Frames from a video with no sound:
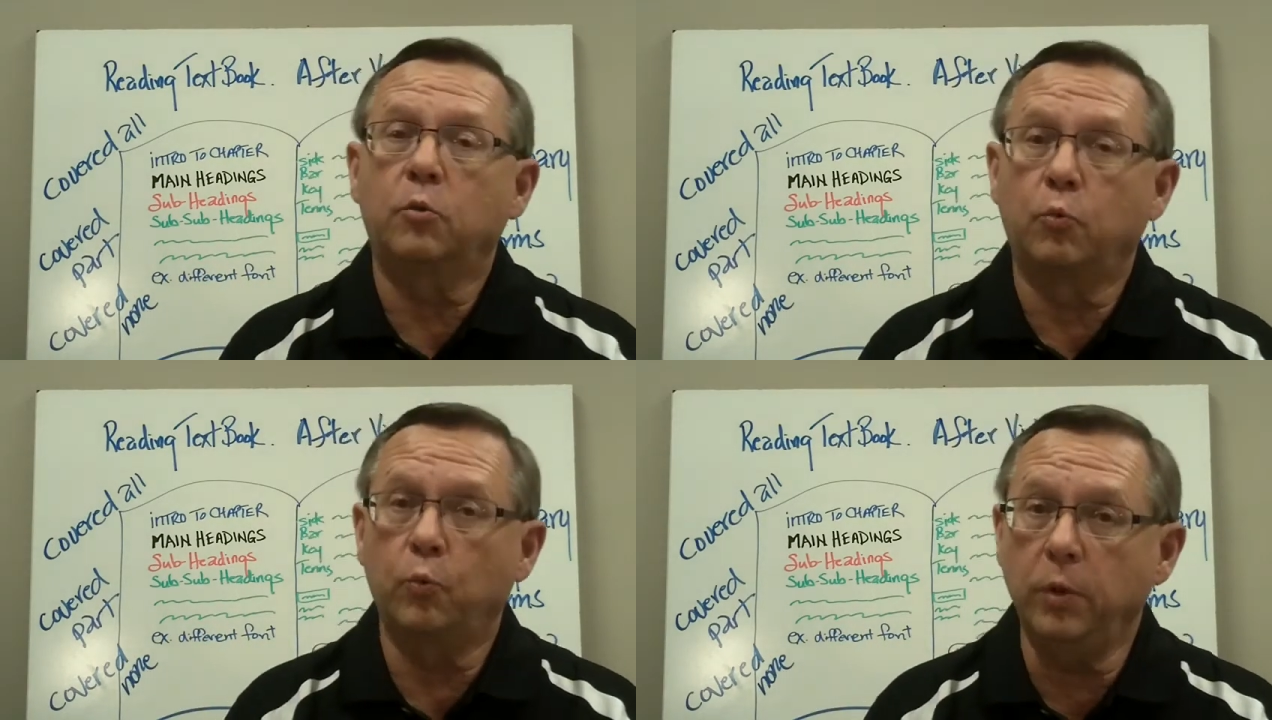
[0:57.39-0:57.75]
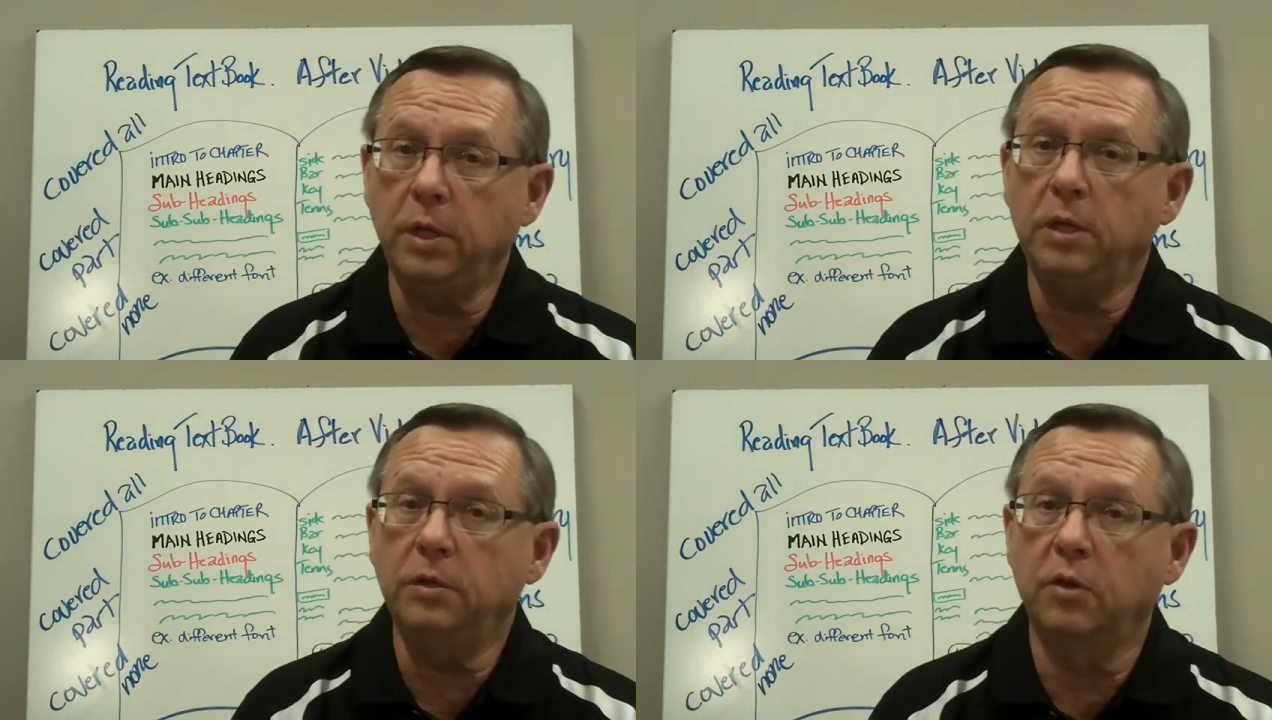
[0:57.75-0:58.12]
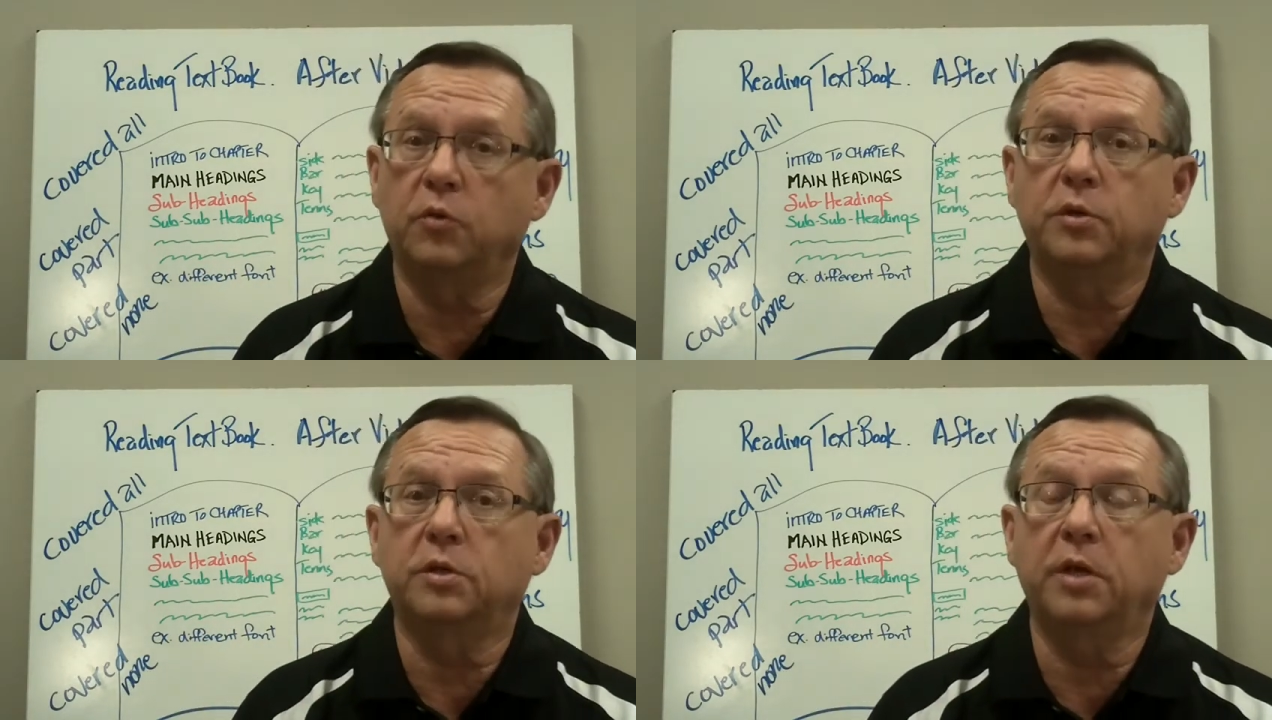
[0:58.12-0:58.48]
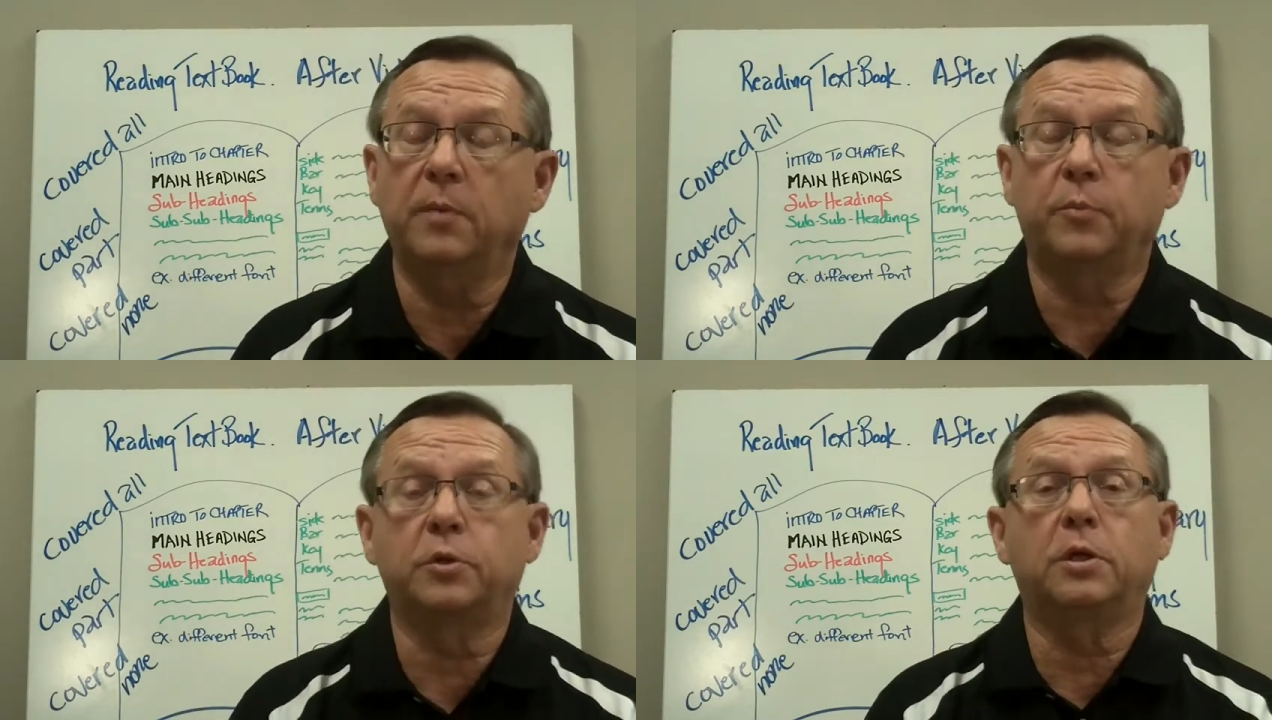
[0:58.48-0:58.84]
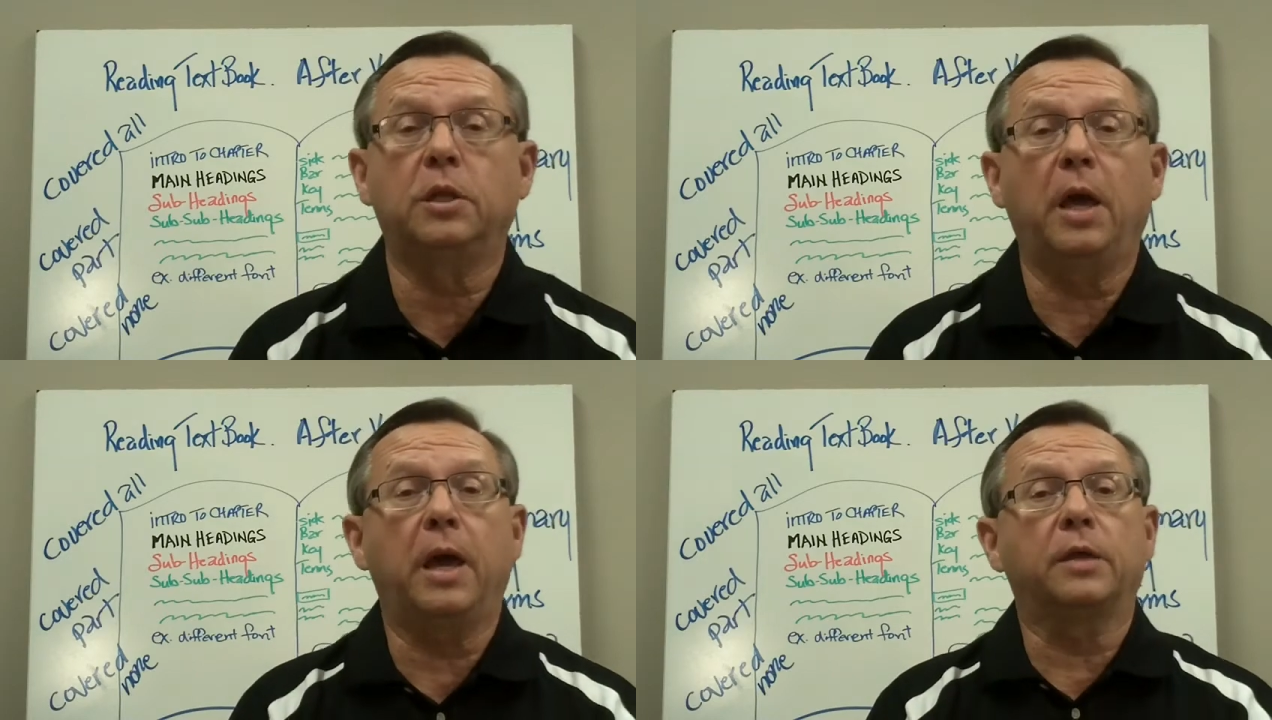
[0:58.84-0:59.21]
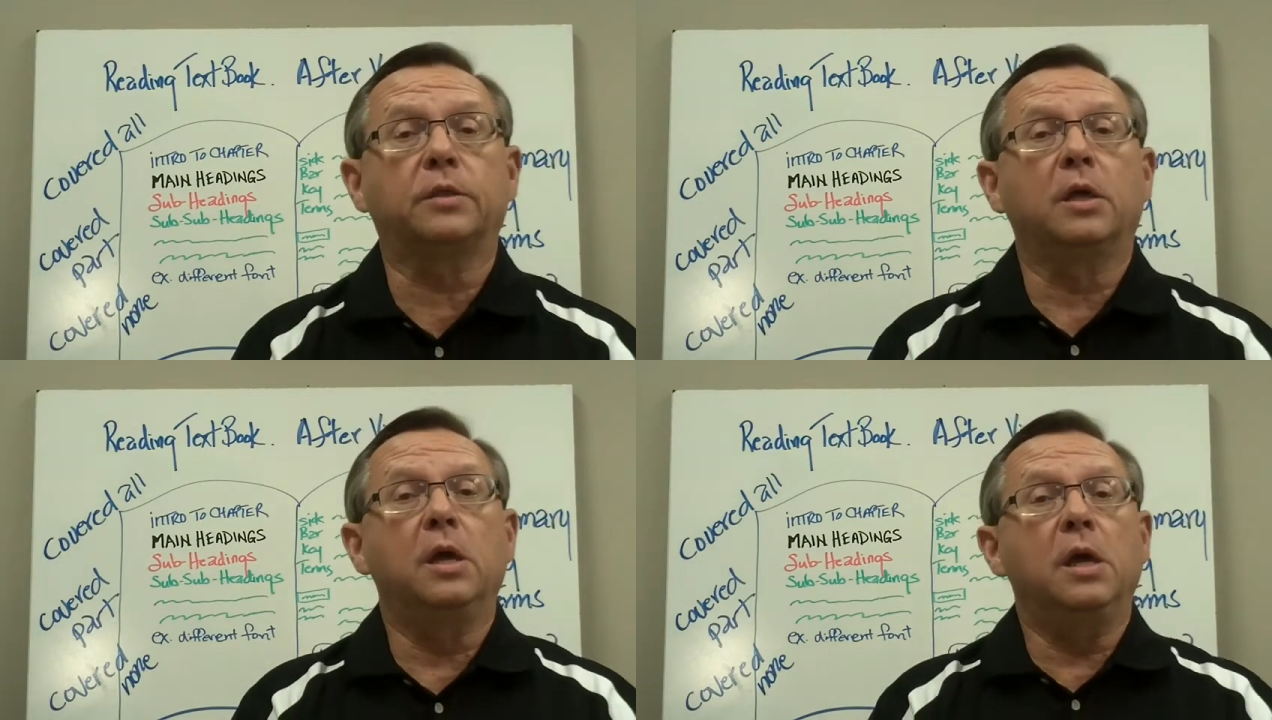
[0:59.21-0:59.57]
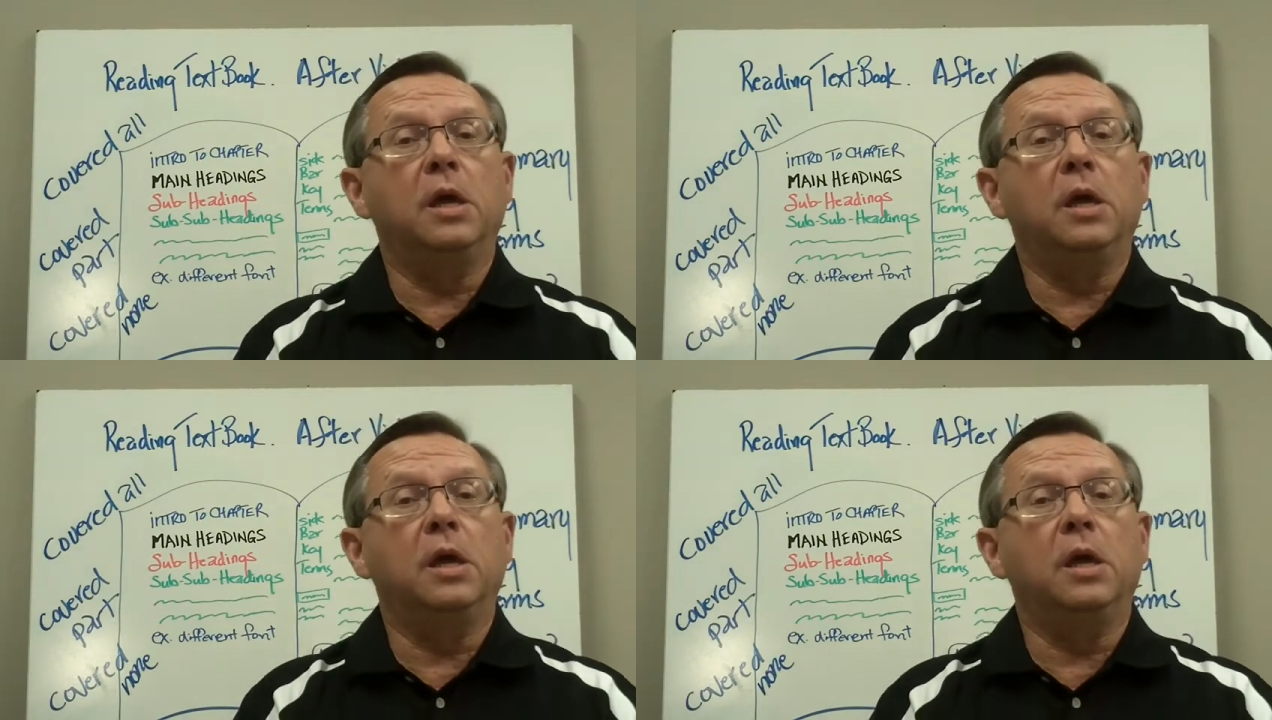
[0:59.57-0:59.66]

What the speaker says: Read those examples. Class,